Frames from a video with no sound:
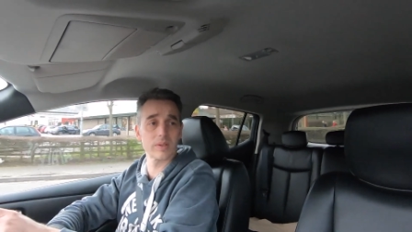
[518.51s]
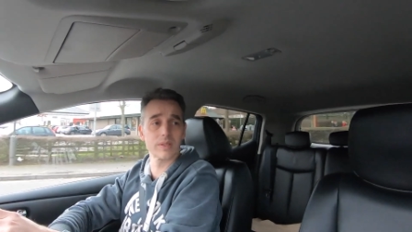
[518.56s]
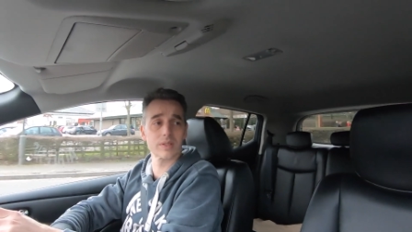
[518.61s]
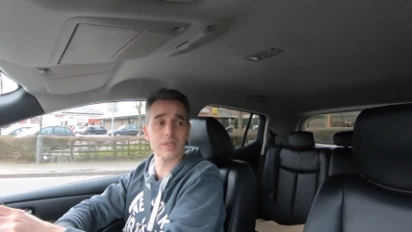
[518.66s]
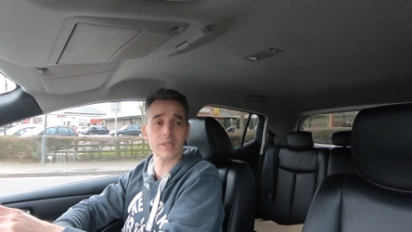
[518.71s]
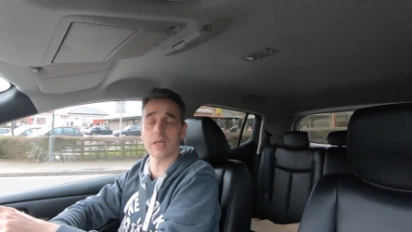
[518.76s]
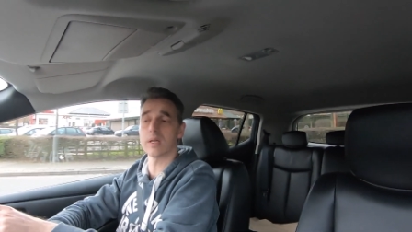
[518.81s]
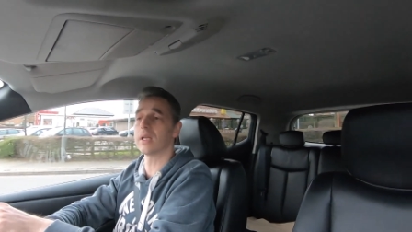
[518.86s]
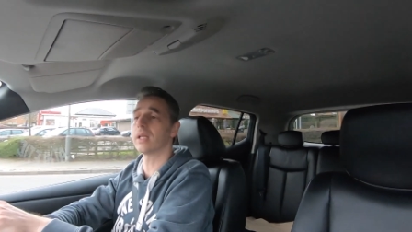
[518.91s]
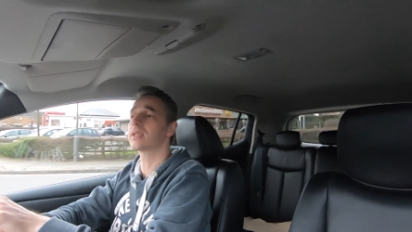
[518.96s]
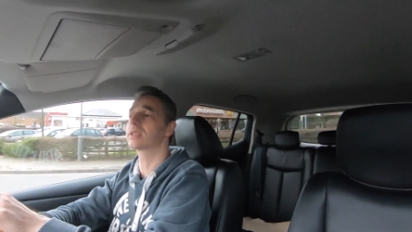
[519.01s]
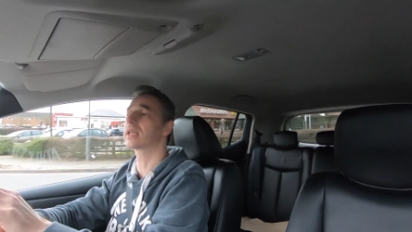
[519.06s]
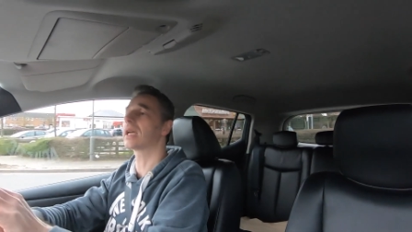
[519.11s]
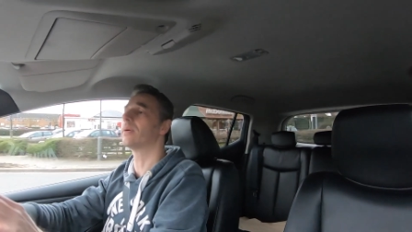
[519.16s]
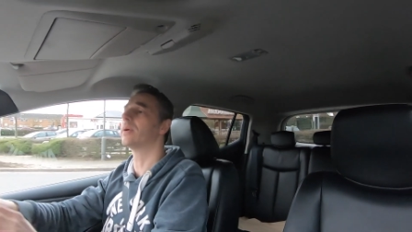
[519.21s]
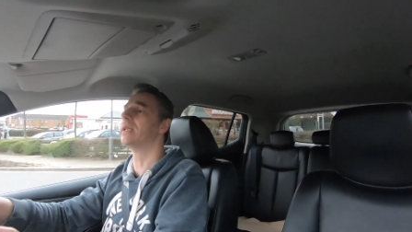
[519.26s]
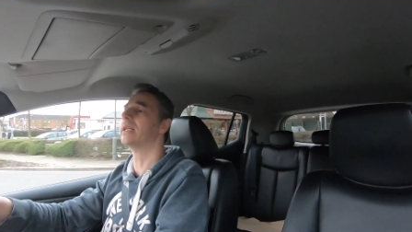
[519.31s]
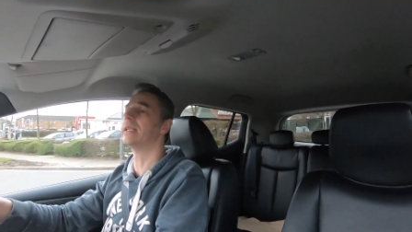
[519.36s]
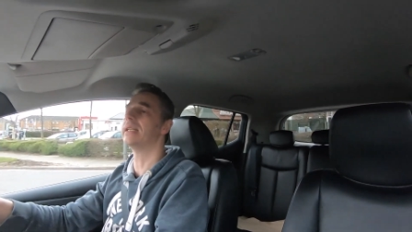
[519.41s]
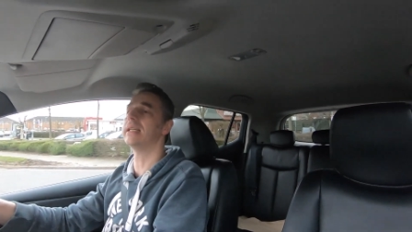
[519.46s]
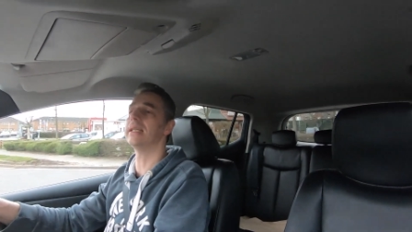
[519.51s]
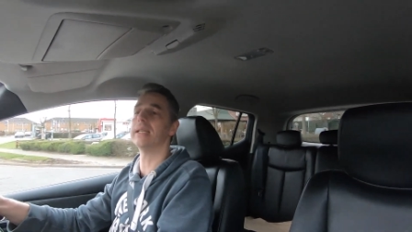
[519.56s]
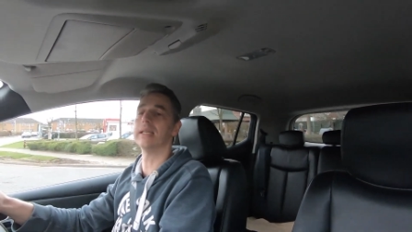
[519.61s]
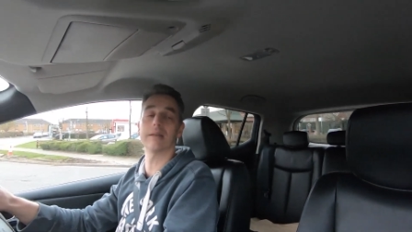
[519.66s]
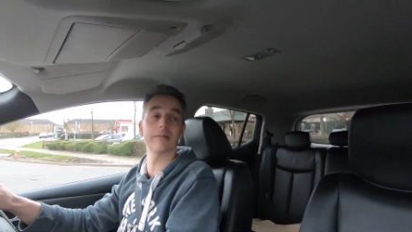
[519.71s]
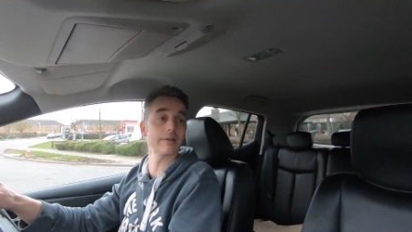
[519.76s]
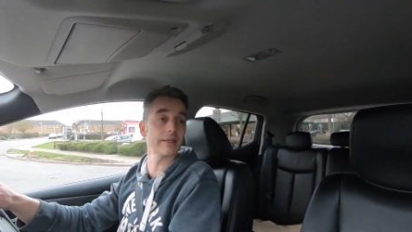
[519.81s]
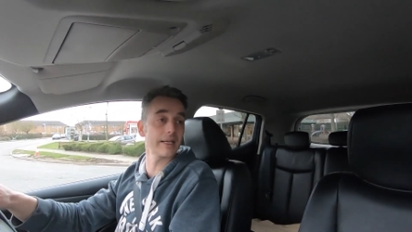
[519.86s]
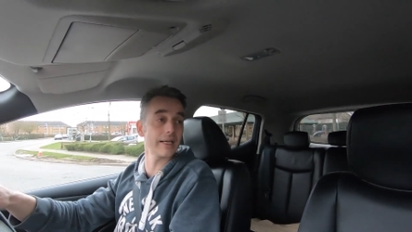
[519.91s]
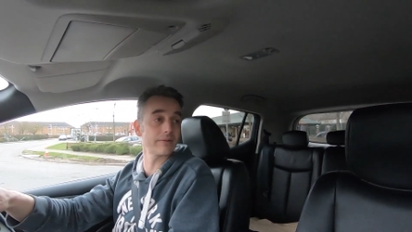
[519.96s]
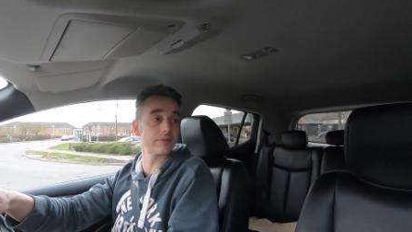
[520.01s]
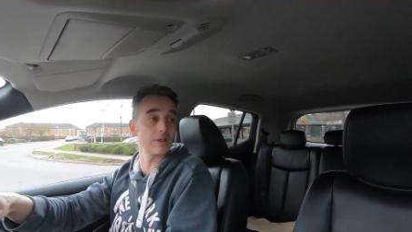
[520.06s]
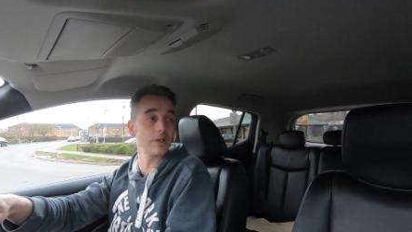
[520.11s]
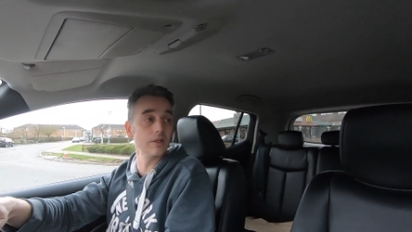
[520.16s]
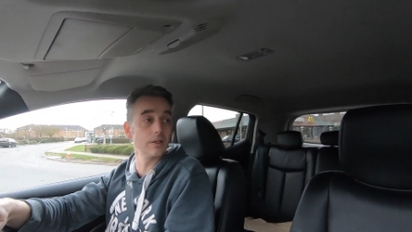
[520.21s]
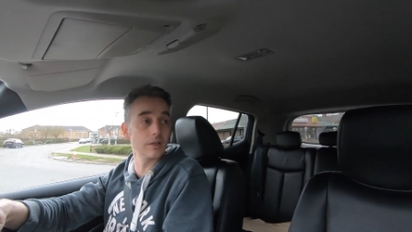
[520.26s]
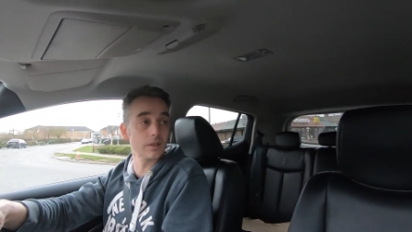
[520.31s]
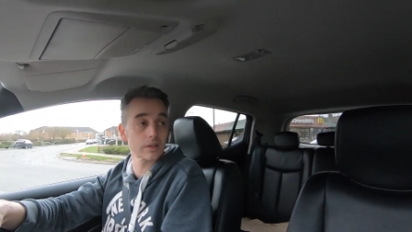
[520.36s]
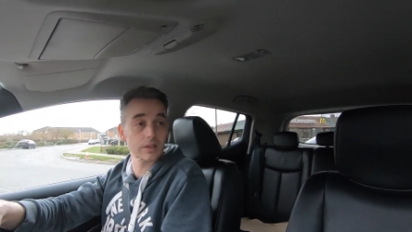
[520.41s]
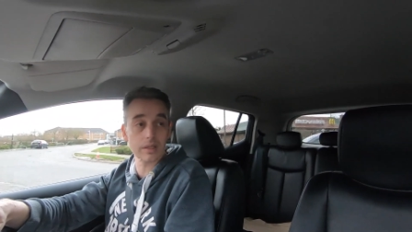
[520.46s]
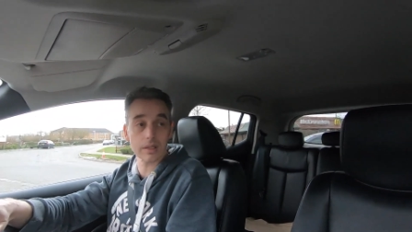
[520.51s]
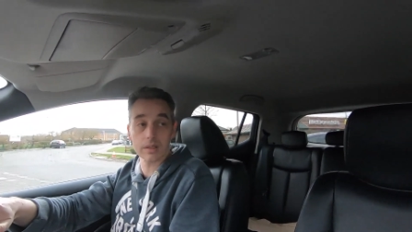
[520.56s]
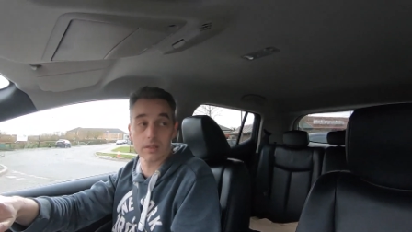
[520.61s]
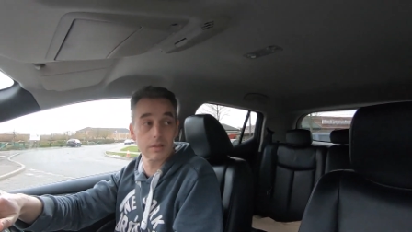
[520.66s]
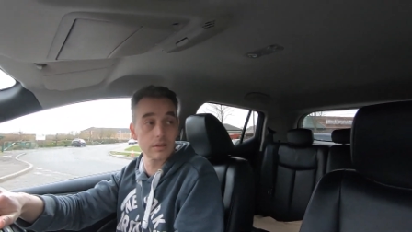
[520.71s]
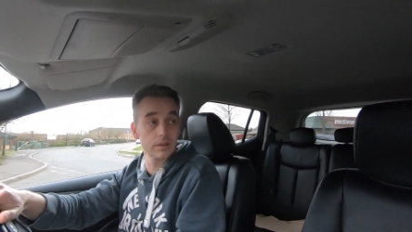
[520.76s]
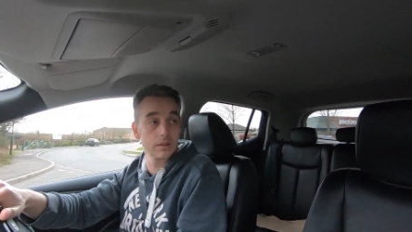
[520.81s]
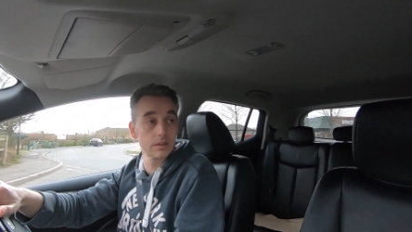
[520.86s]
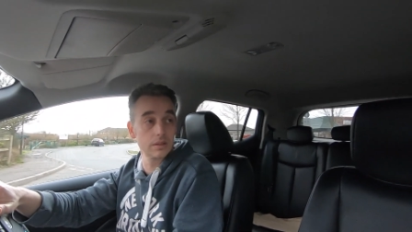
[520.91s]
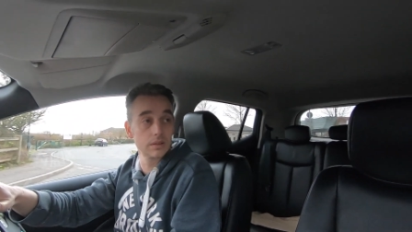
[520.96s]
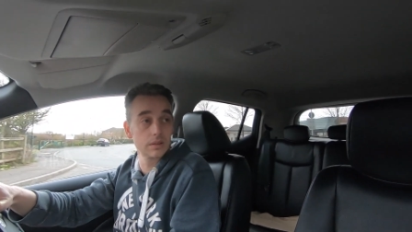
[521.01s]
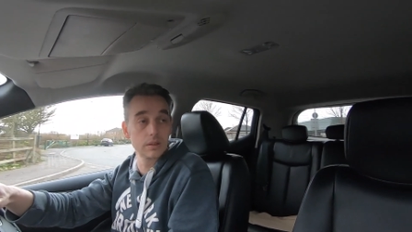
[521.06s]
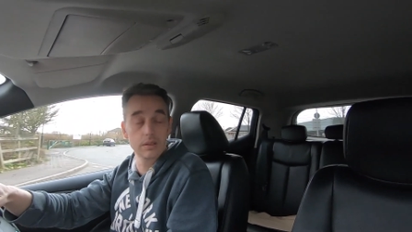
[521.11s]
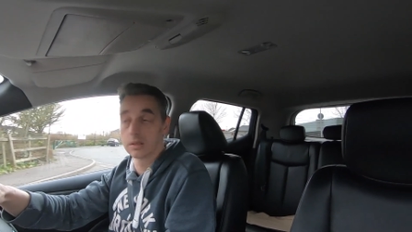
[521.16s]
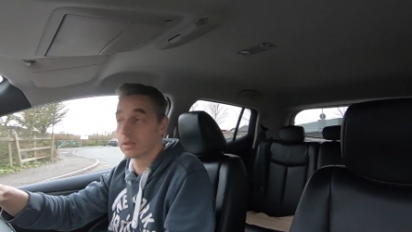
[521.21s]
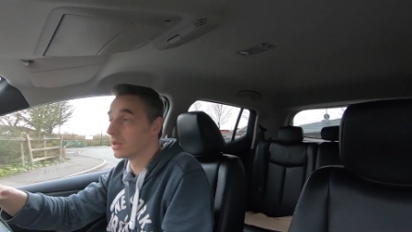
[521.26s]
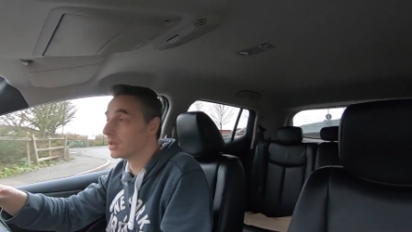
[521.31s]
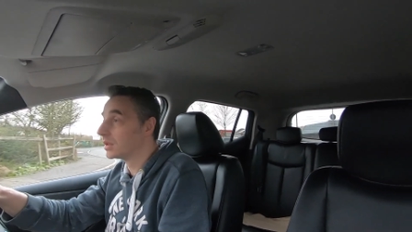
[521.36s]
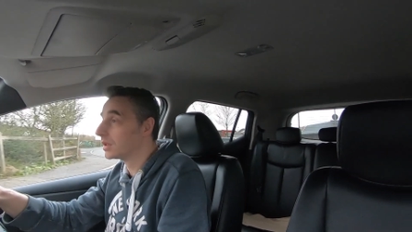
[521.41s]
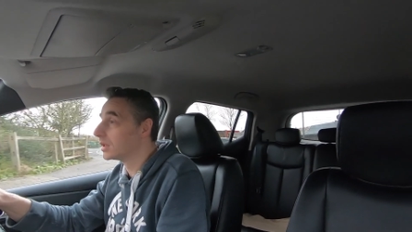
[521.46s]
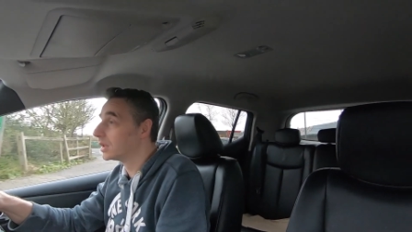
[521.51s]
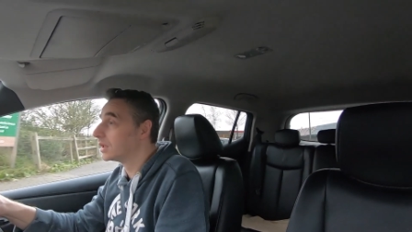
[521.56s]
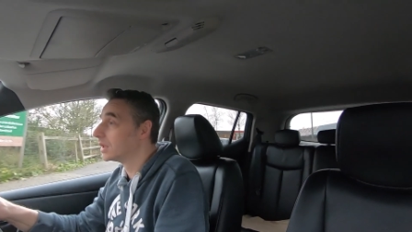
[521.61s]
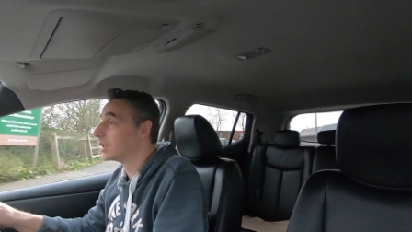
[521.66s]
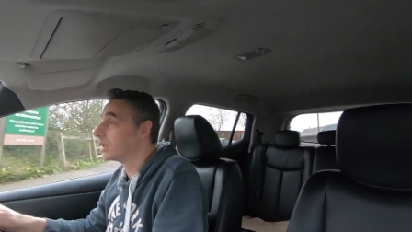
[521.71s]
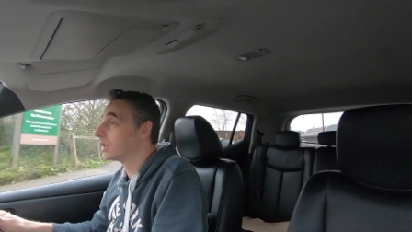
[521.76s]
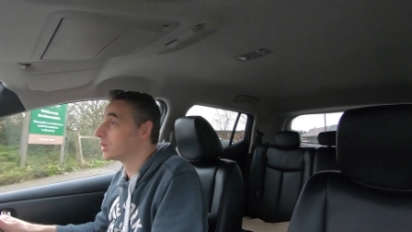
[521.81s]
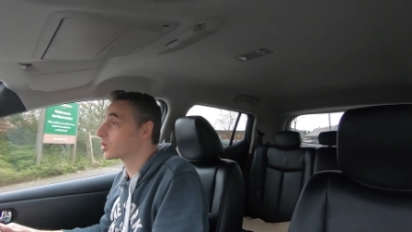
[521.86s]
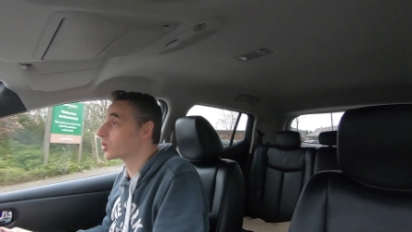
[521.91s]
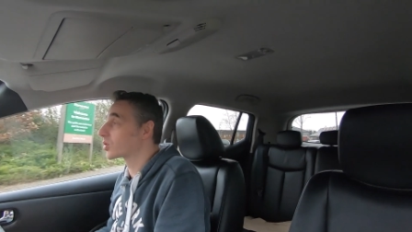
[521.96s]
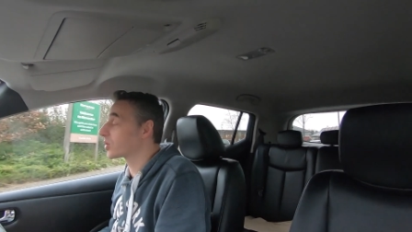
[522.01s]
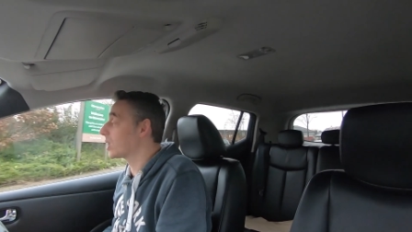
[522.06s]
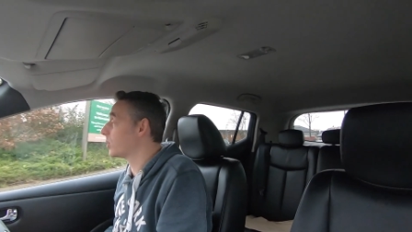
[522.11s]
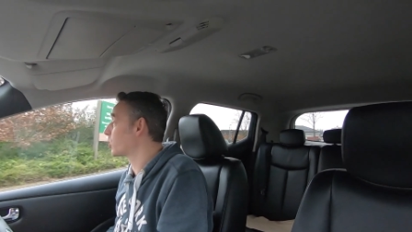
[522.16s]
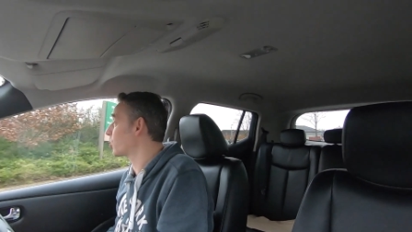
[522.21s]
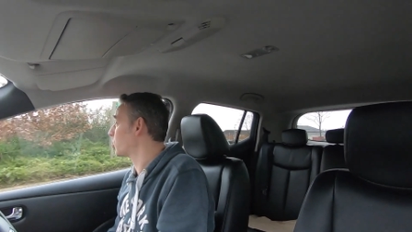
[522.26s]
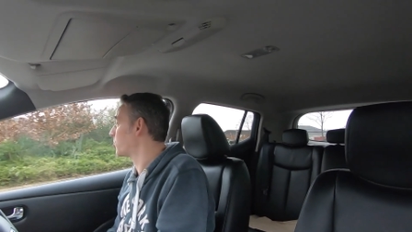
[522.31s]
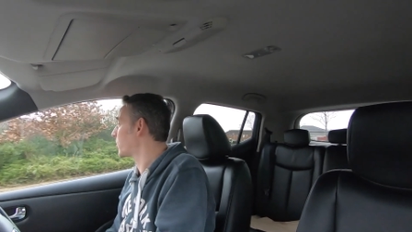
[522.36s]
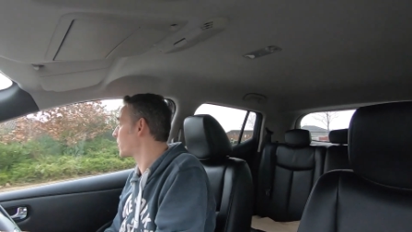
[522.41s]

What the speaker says: So let's go in here and have a look. Treble